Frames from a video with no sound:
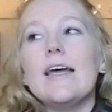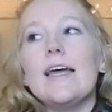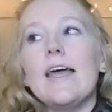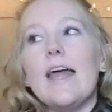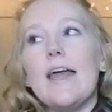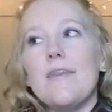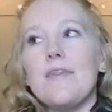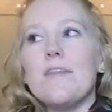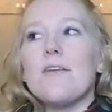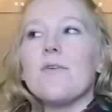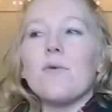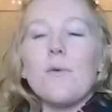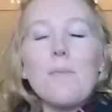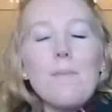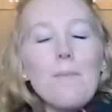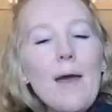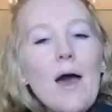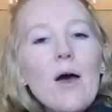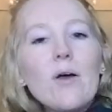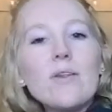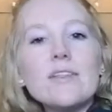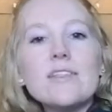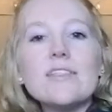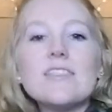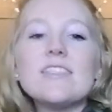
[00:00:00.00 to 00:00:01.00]
and there were
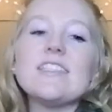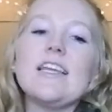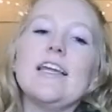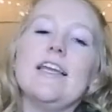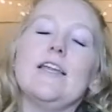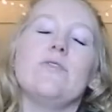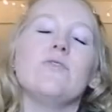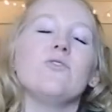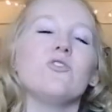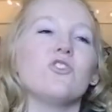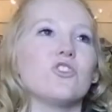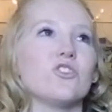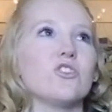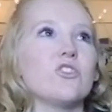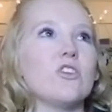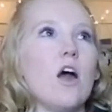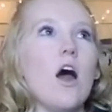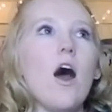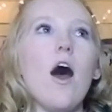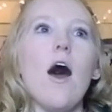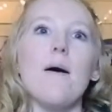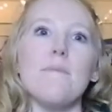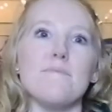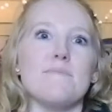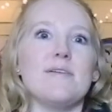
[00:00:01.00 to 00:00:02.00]
mountains, and it was just
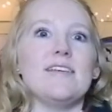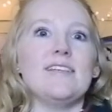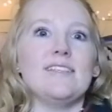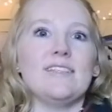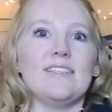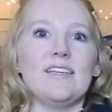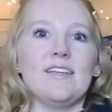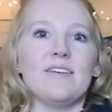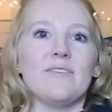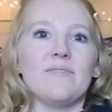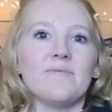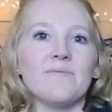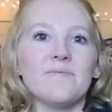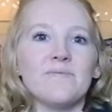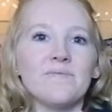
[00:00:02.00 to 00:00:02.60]
amazing.